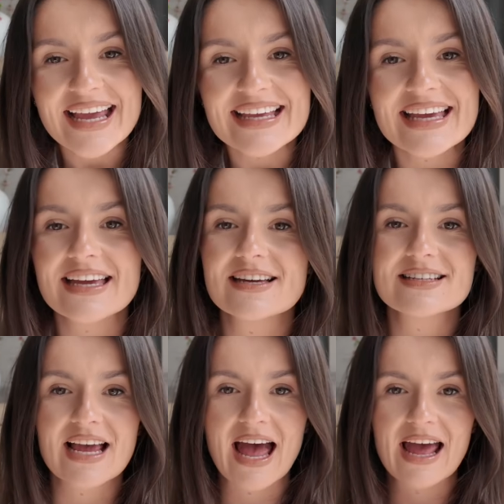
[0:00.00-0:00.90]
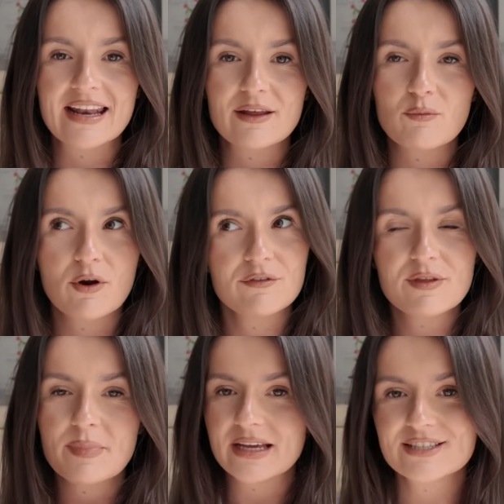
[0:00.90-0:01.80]
8 years, and one of
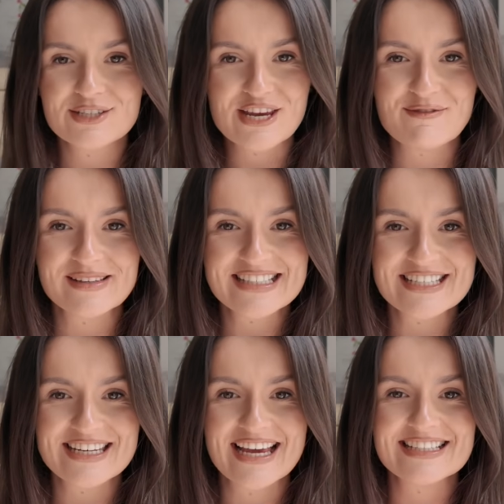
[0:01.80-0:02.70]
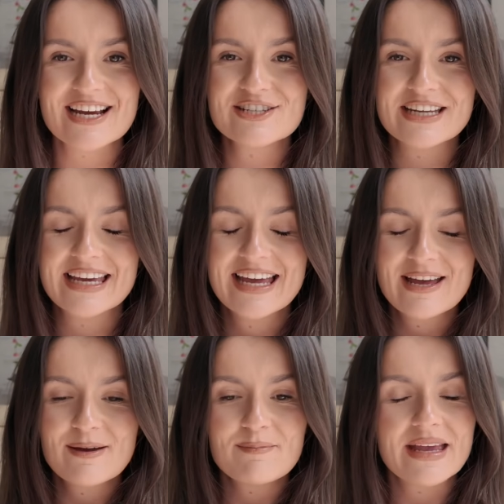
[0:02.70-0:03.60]
the biggest achievements this year is actually
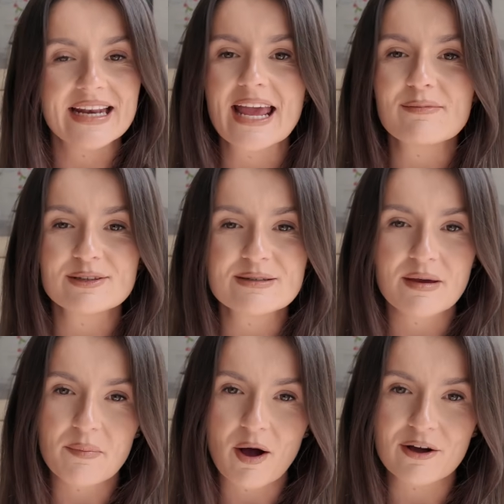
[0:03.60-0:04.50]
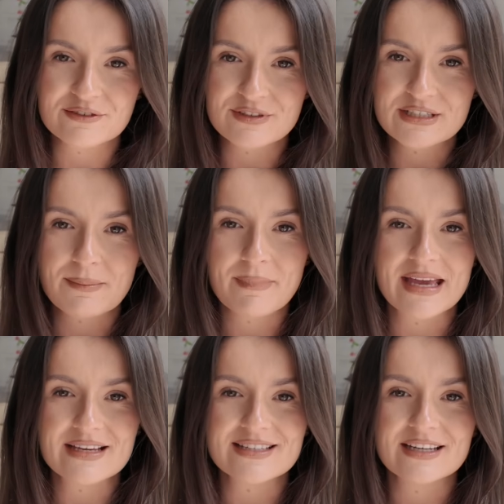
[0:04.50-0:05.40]
being able to be a part of this
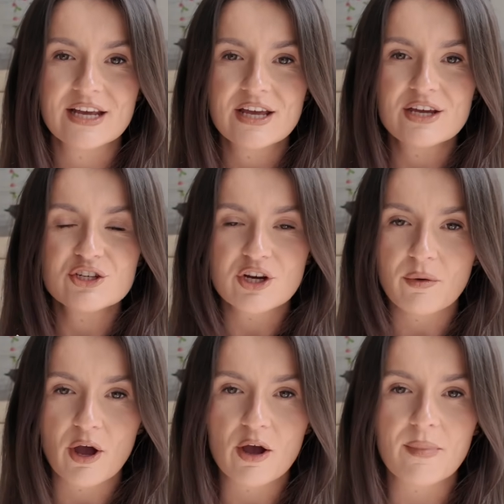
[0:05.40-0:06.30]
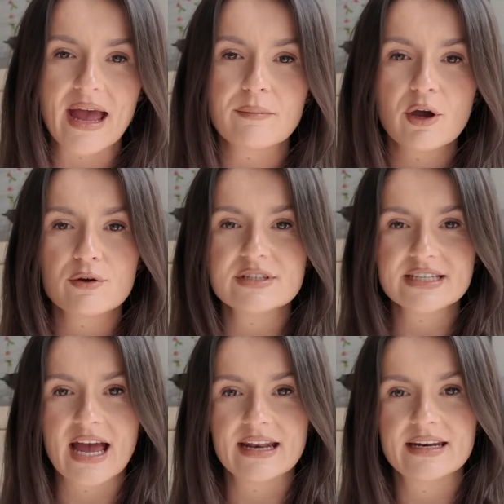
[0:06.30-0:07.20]
amazing show home. I am
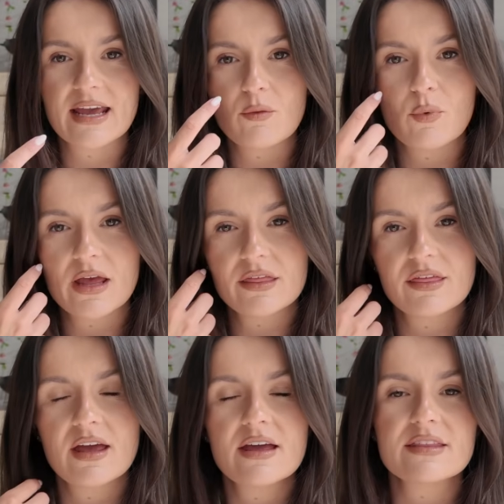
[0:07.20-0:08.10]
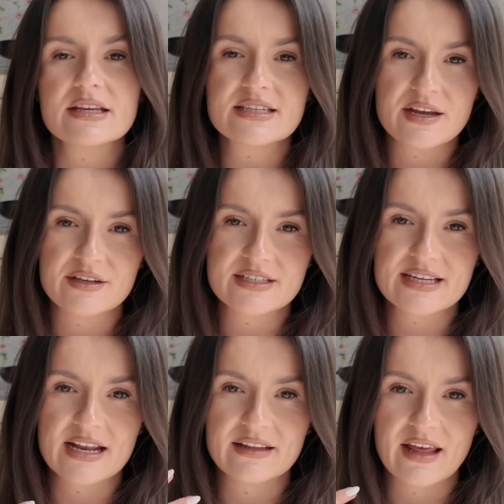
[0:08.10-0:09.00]
co-designing it with the interior
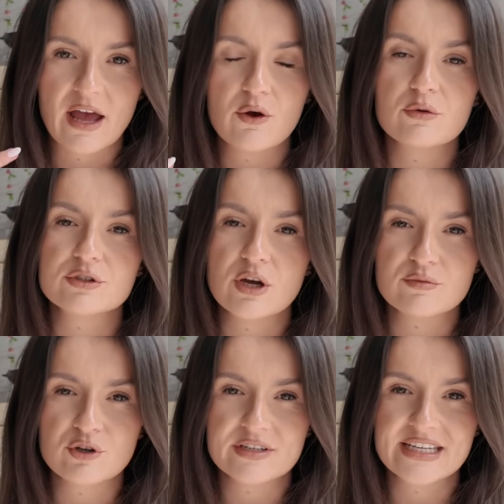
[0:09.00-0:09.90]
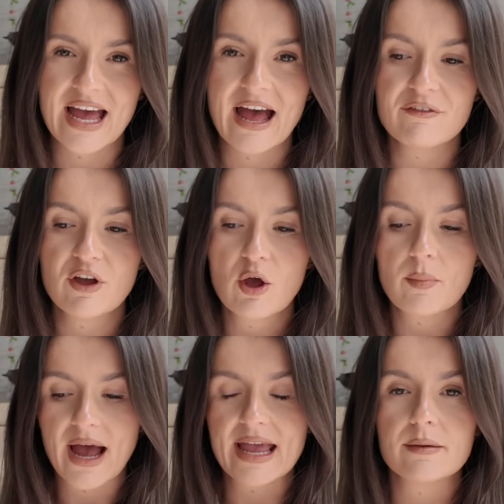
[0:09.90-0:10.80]
designer that Oakwood Homes already have,
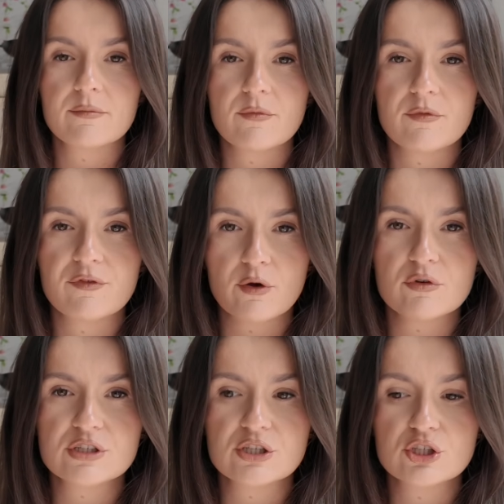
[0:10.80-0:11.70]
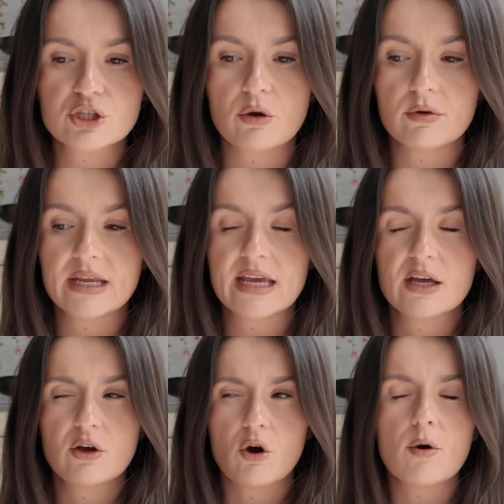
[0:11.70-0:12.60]
but I am focusing solely,
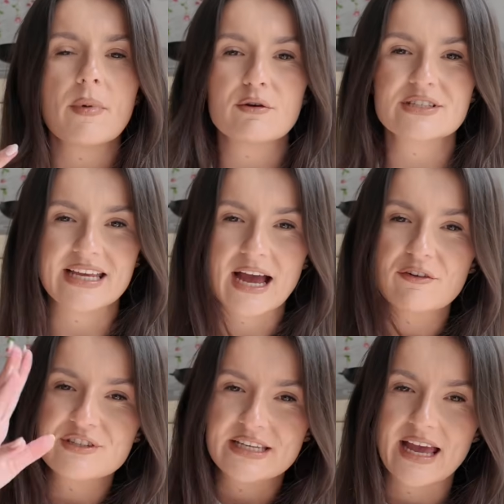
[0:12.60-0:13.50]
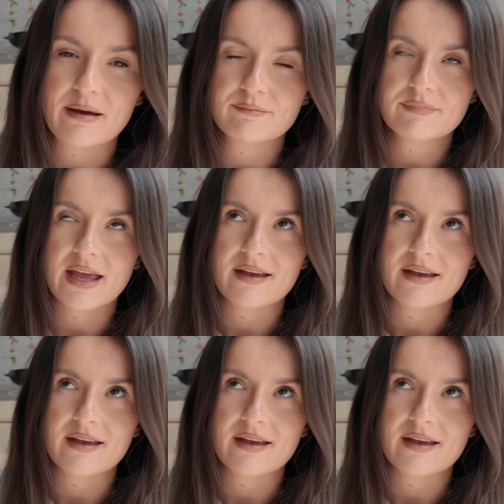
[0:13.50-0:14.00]
or mostly, obviously I am